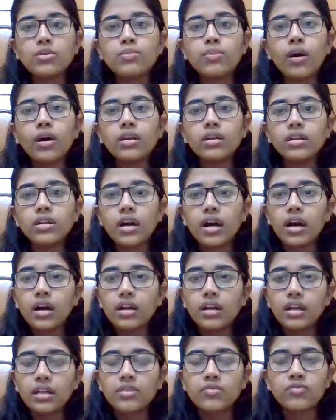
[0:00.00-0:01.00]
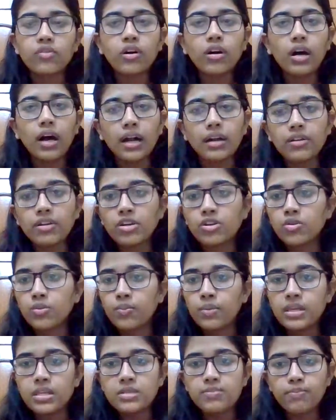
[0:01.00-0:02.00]
bought it for 100
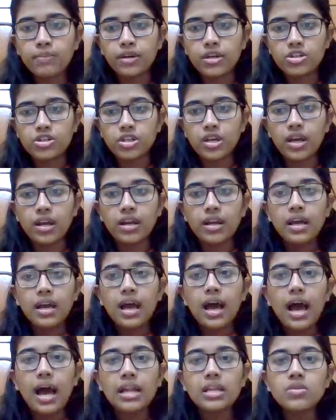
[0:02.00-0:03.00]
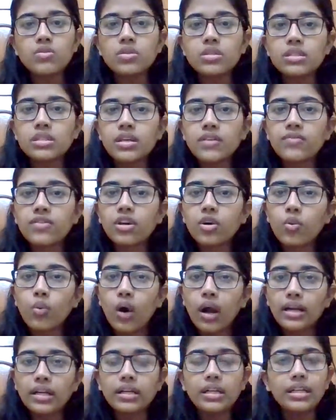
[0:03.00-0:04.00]
rupees per share, and you received a
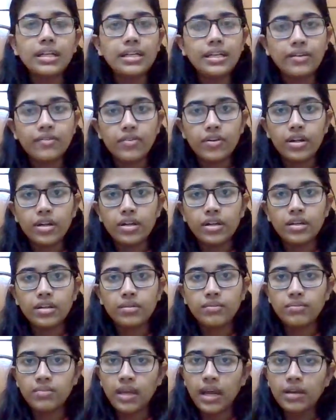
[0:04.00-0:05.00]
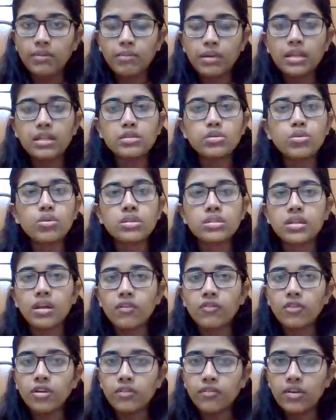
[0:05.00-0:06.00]
quarterly dividend. That means you
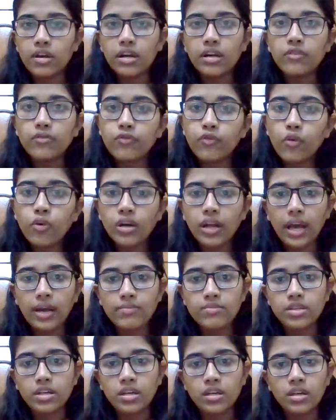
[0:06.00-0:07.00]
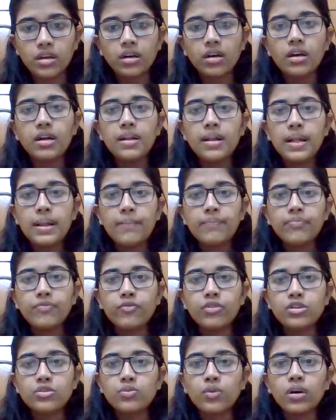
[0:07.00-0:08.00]
received dividend 4 times a year,
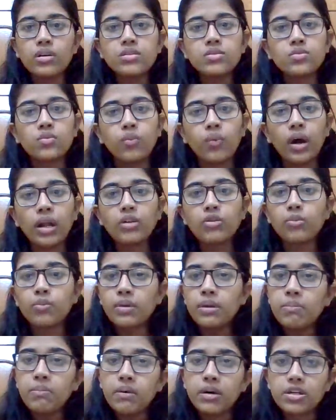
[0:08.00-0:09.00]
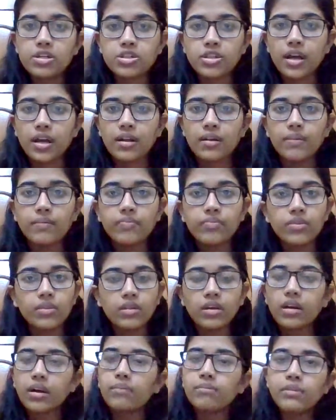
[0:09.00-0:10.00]
which was 1 rupee per share.
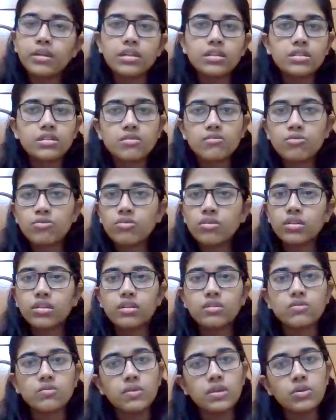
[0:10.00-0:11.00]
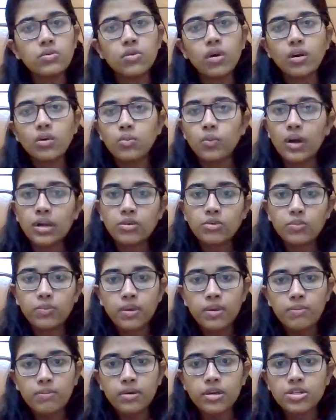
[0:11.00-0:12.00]
The company distributed this way. You got 1 rupee
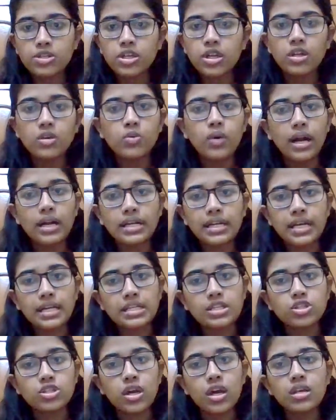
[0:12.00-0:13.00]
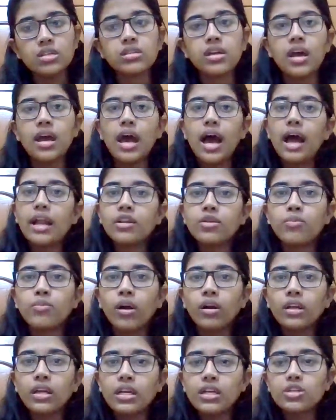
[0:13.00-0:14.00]
per share. You had 10 shares and you
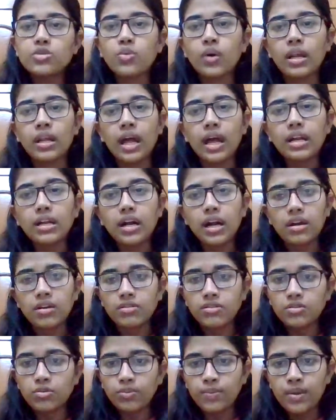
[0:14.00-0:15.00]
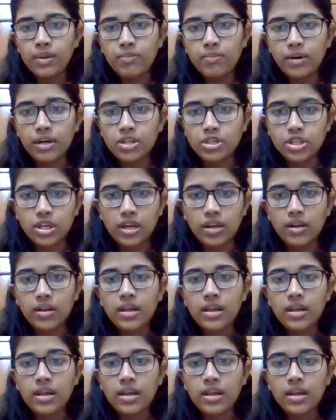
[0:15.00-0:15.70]
bought each one at 100 rupee per share.